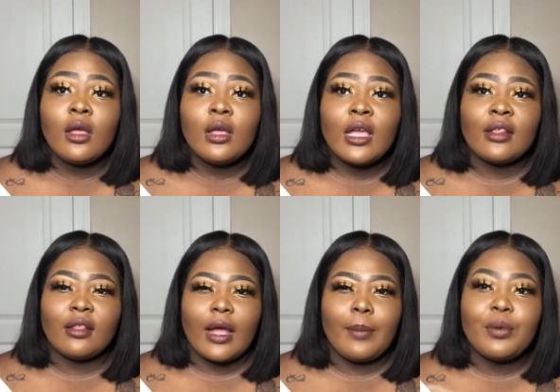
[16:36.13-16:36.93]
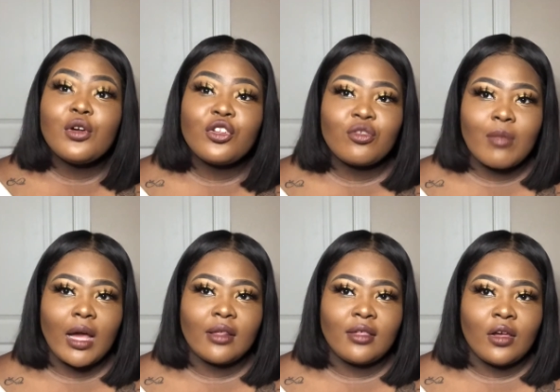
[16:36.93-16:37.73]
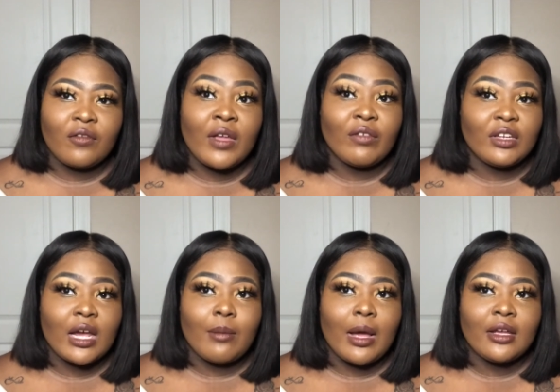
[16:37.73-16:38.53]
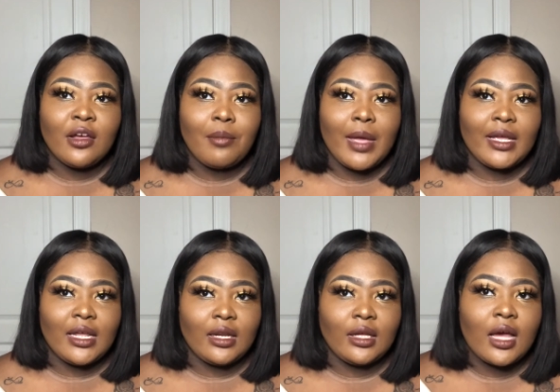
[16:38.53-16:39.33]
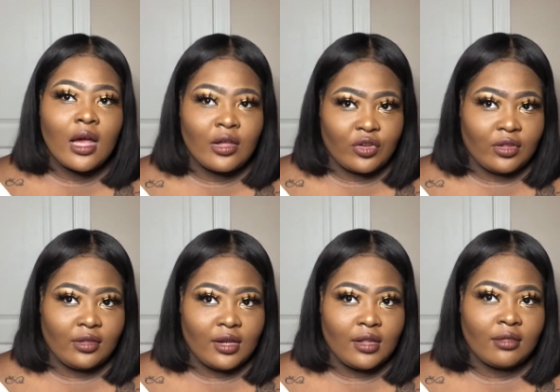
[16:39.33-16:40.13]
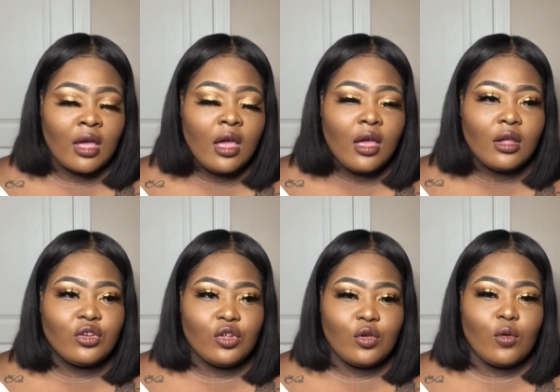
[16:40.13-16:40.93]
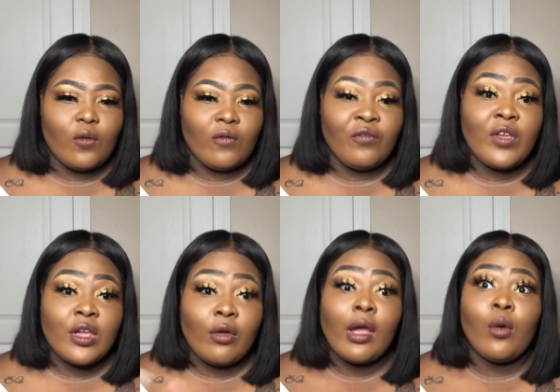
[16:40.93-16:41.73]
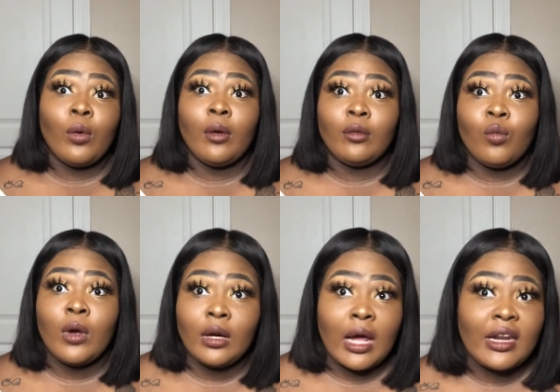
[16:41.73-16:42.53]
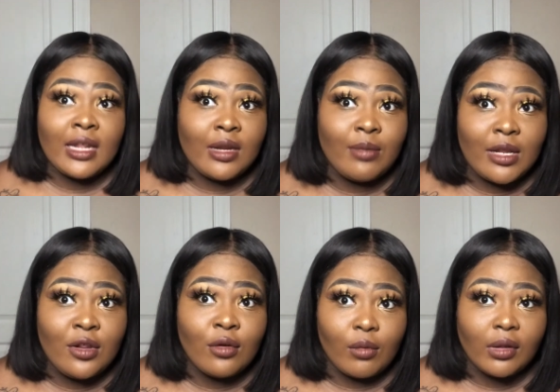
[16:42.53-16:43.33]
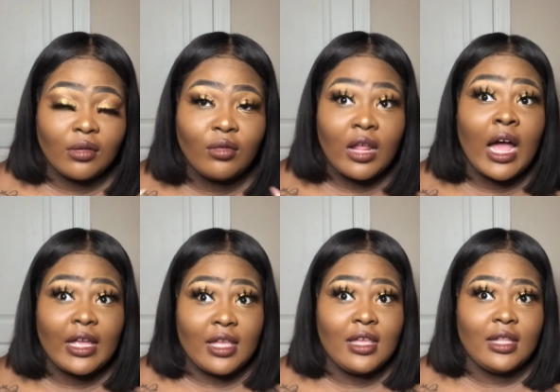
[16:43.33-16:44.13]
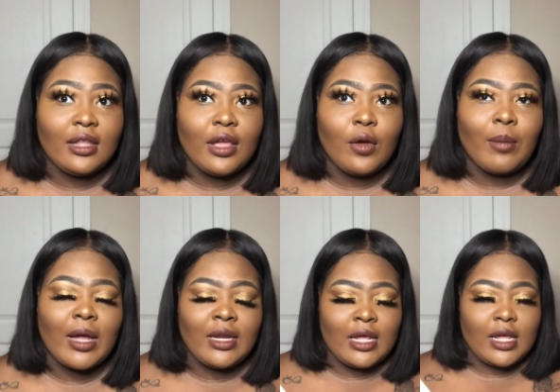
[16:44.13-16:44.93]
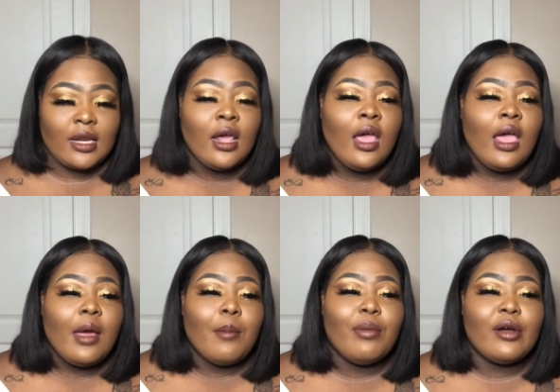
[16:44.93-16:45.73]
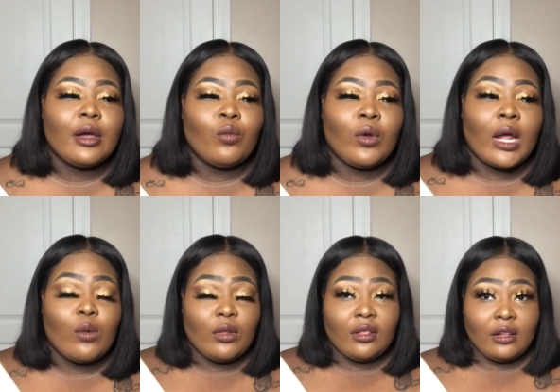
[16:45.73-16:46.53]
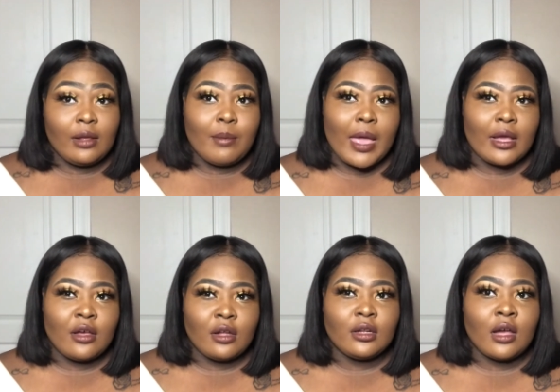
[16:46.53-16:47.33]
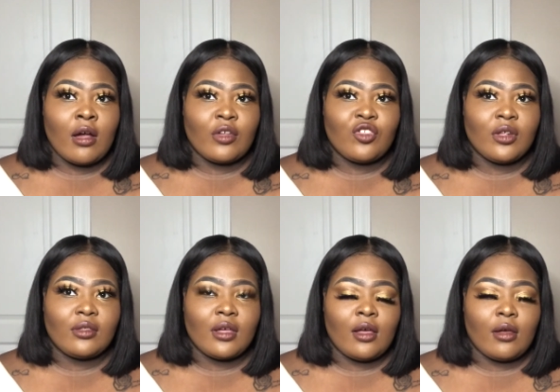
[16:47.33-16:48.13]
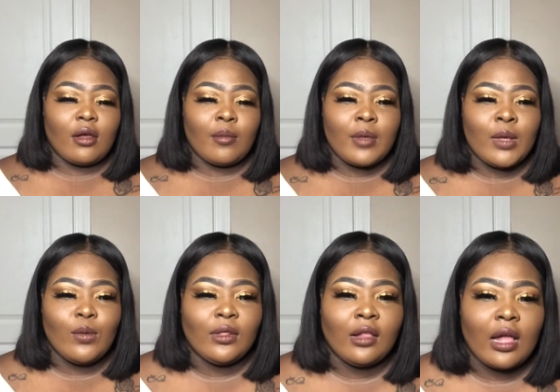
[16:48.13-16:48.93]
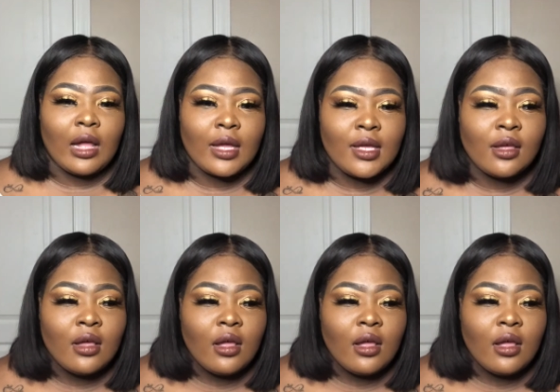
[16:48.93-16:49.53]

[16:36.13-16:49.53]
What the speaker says: it's like, push myself every time I come back into consciousness to figure out what I need to be doing so that I can get the help I need. But when I would slip back unconscious, it was like